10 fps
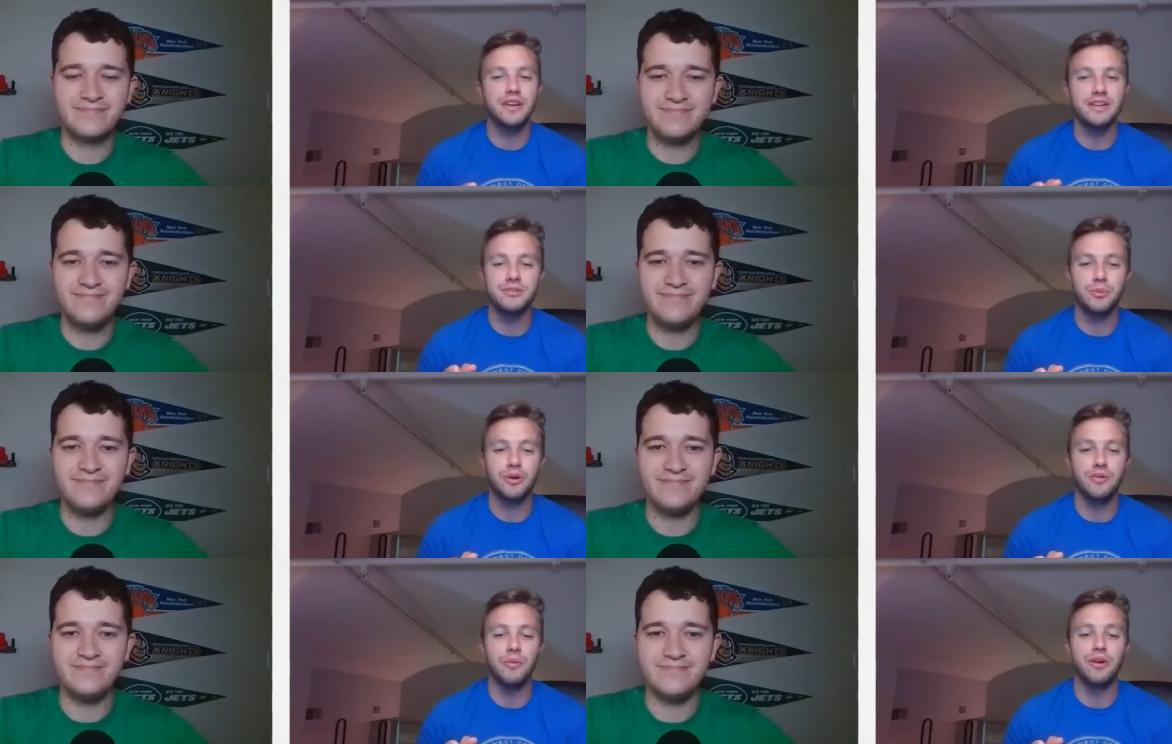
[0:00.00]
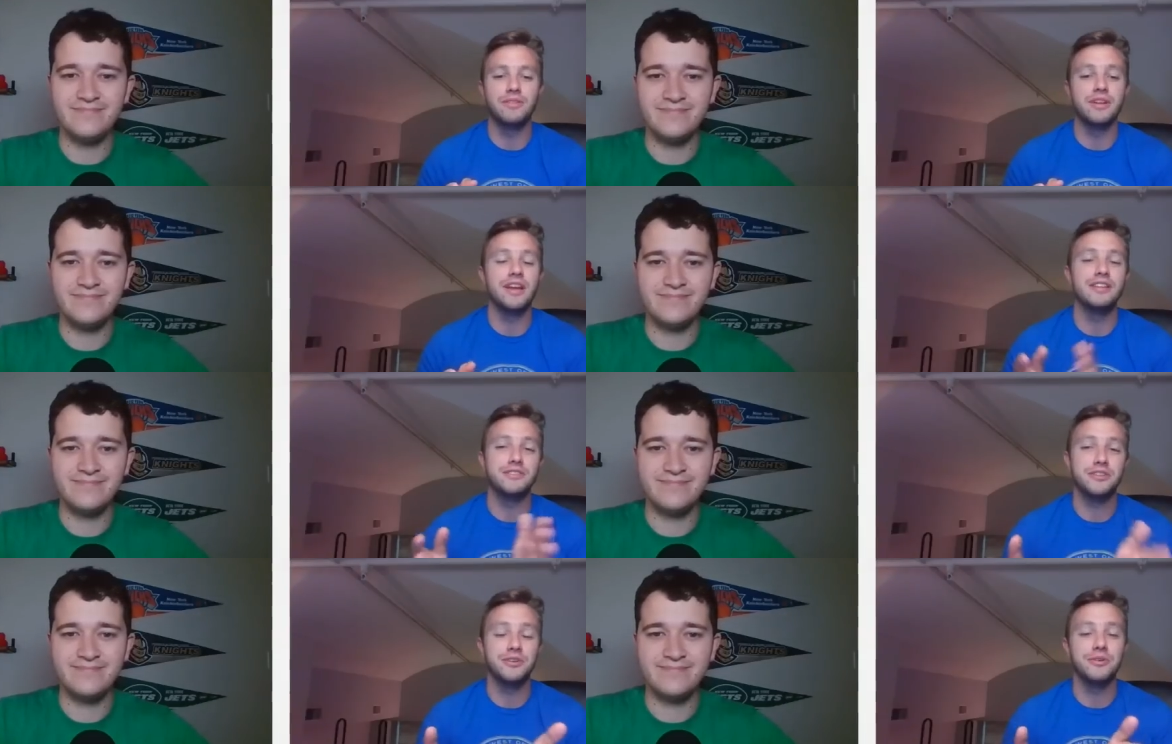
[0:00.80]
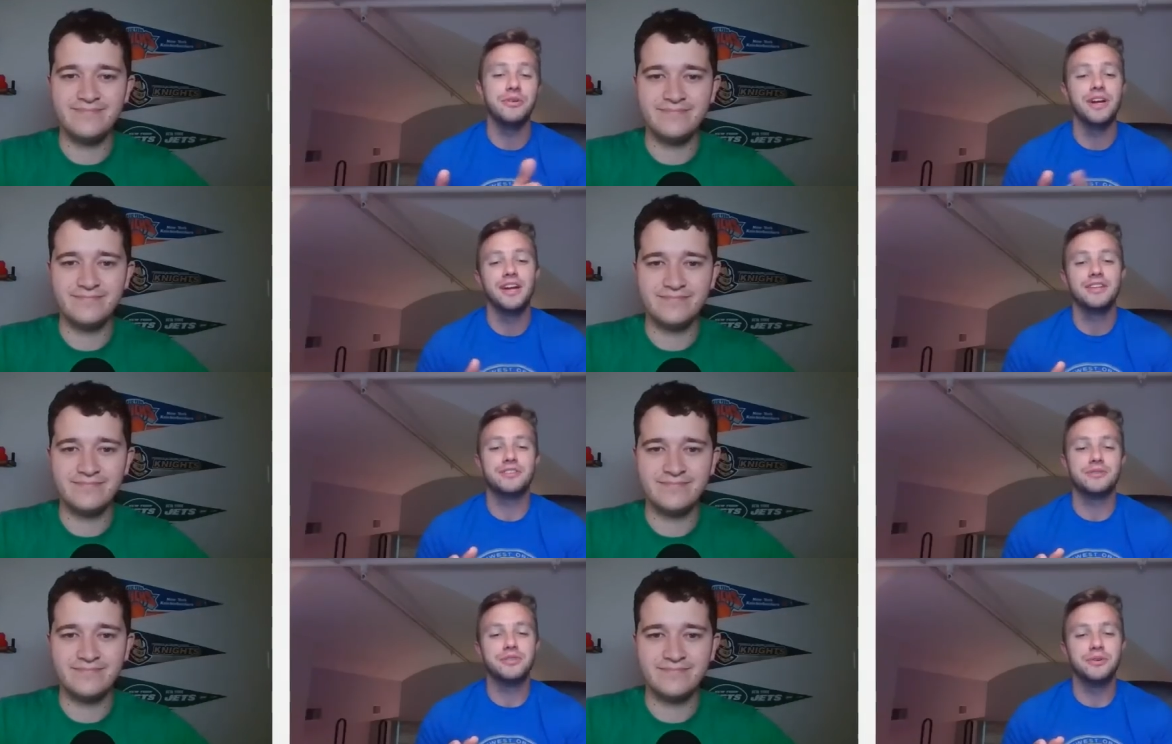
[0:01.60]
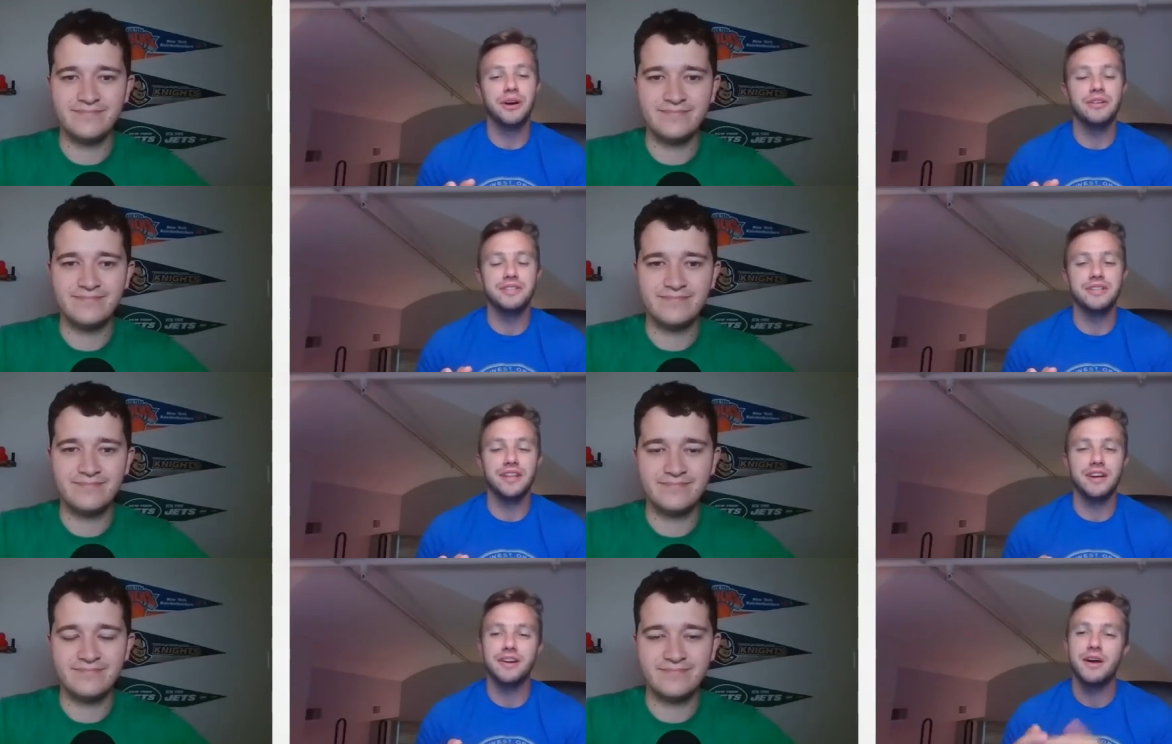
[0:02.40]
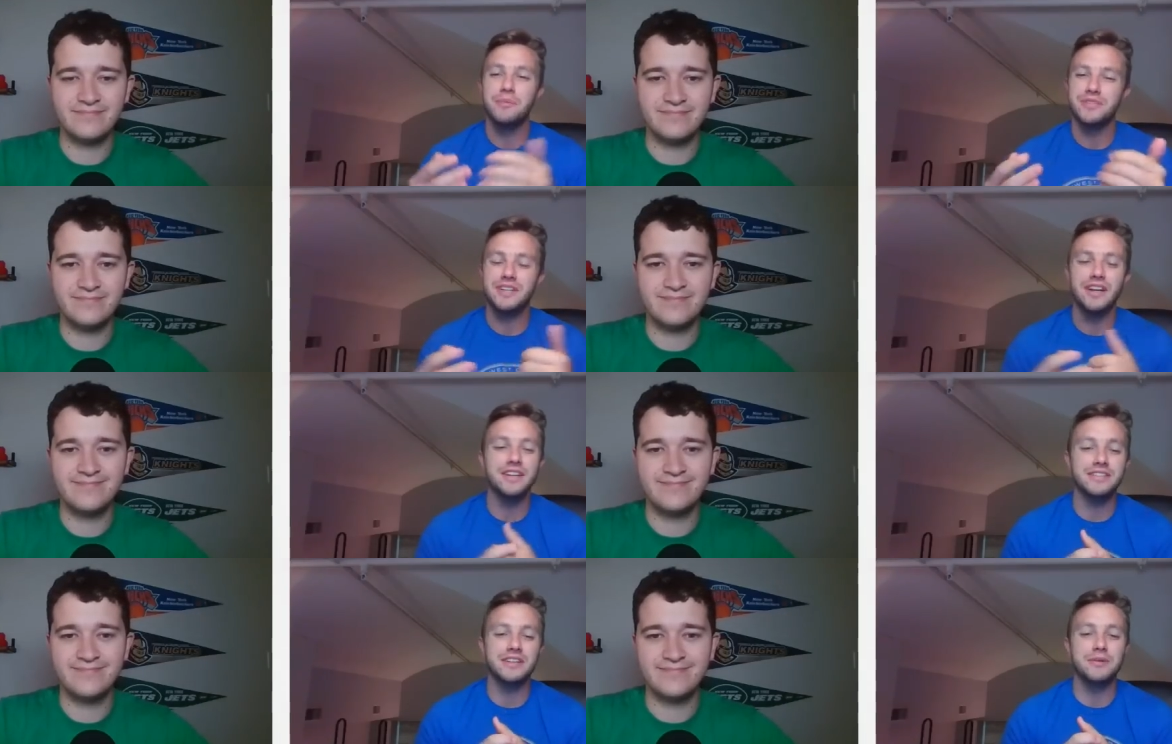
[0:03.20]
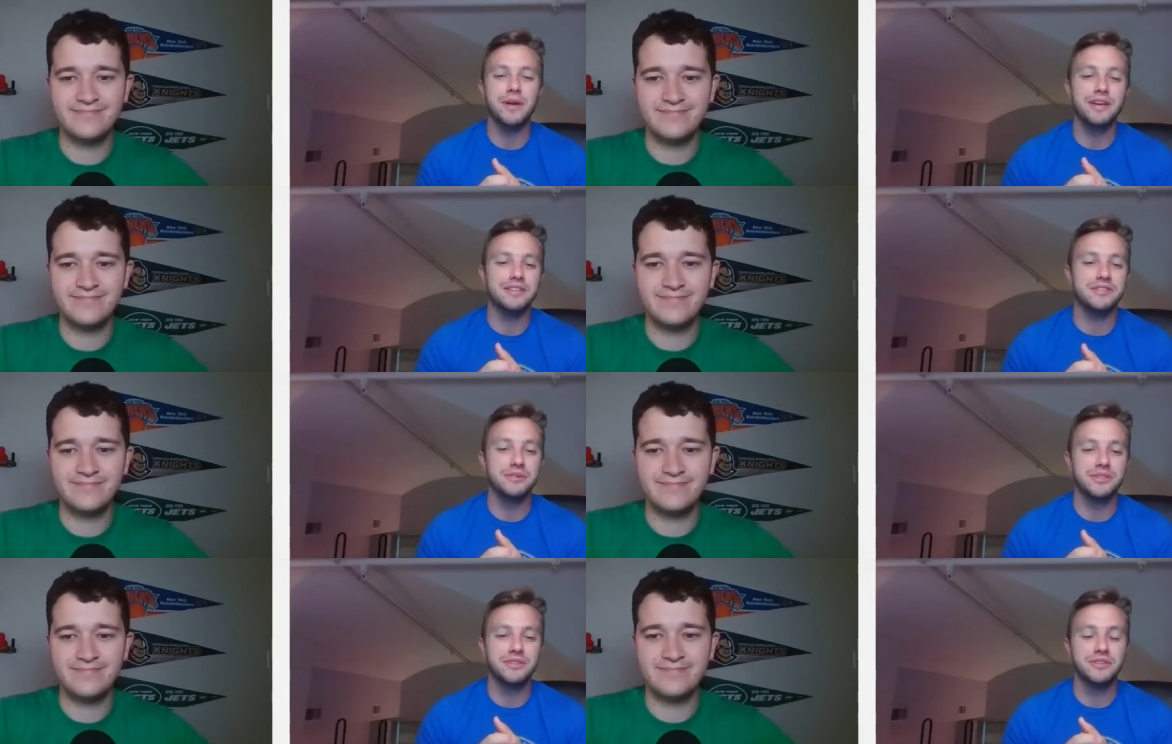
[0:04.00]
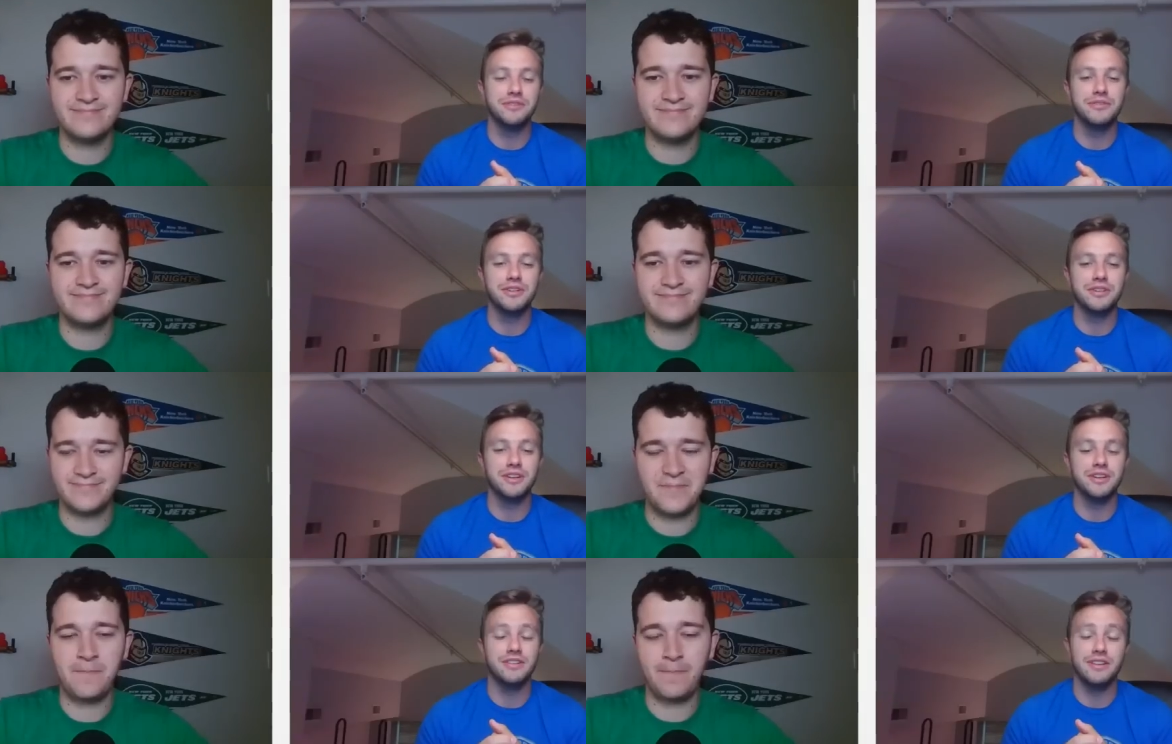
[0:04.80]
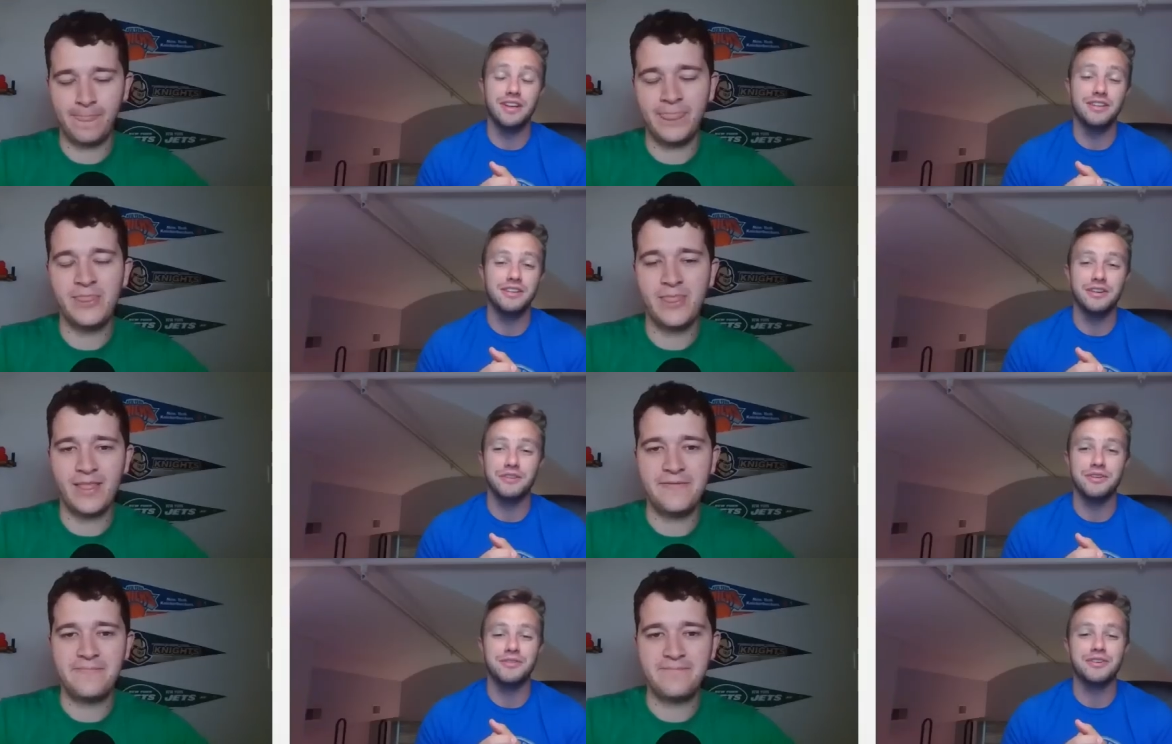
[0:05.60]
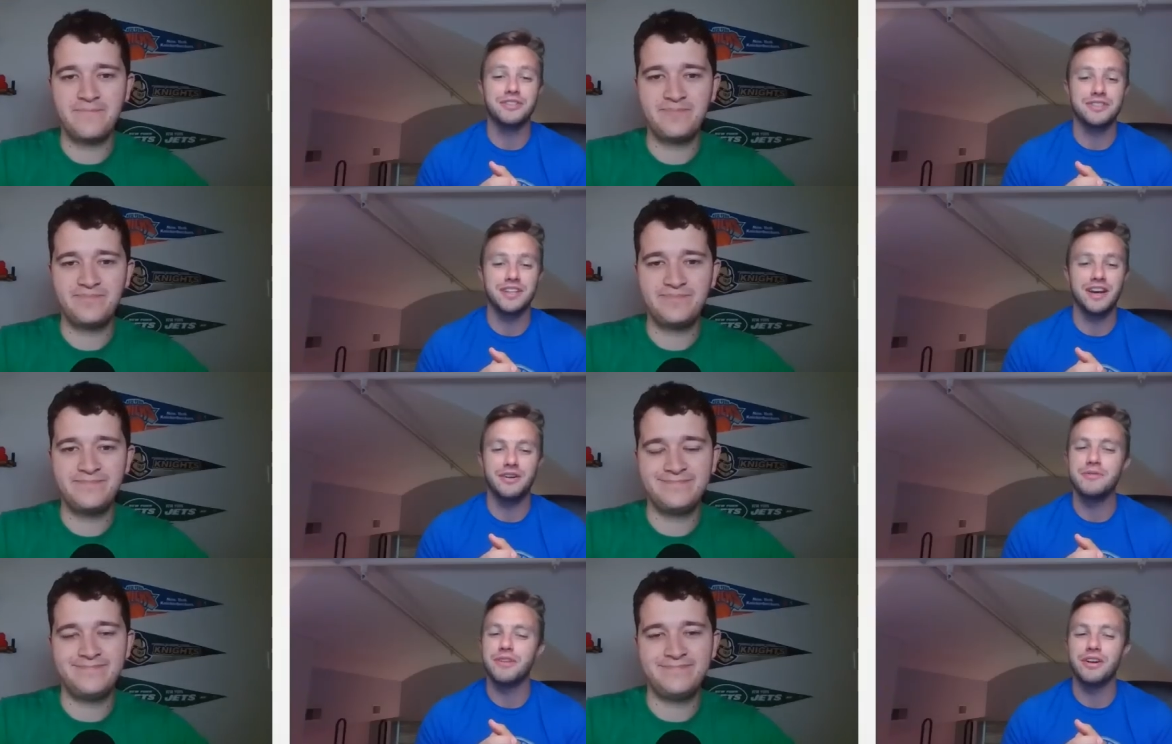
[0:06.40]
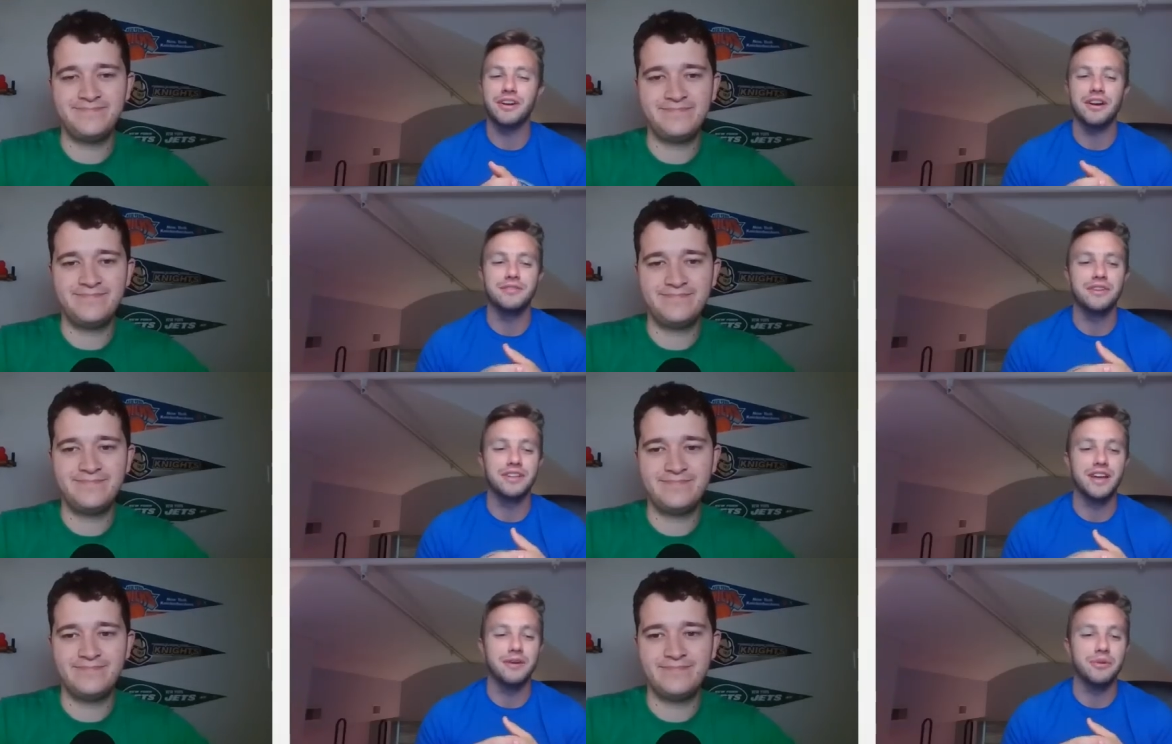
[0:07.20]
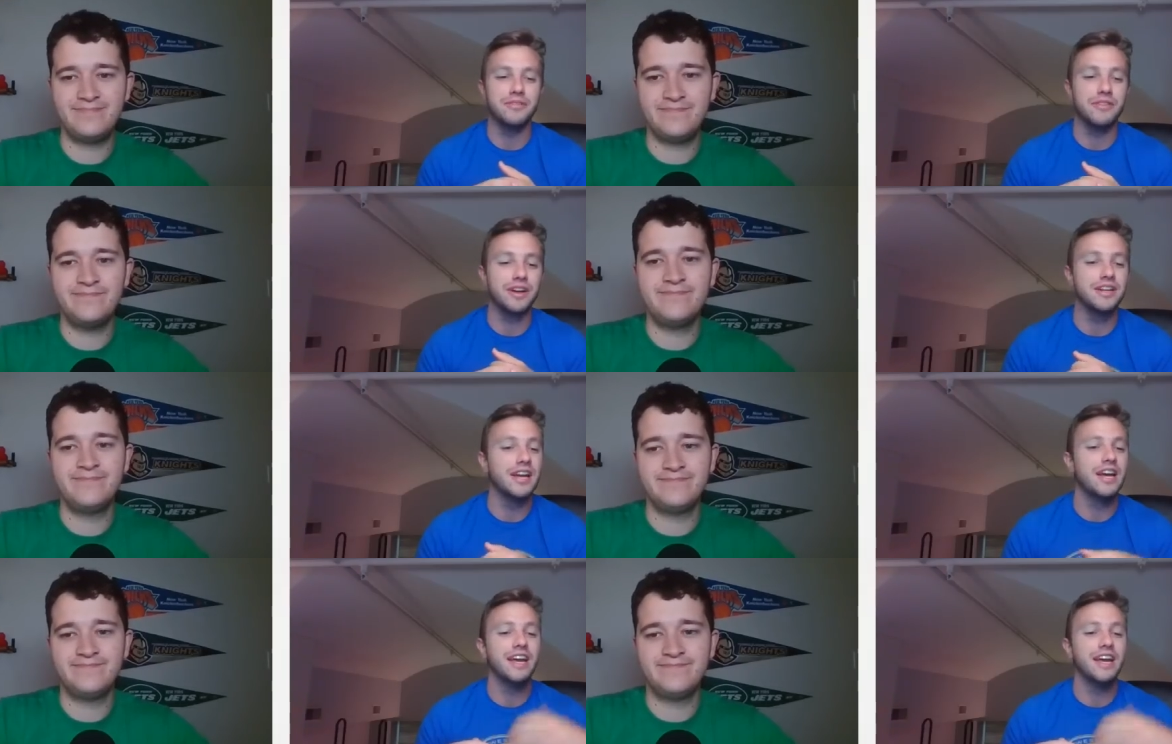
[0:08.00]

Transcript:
Speaker 1: he is one one and two so two L's in there. But today he's going to make it two and two in, in the Nerfy versus Seattle. I'm very confident in that one, right?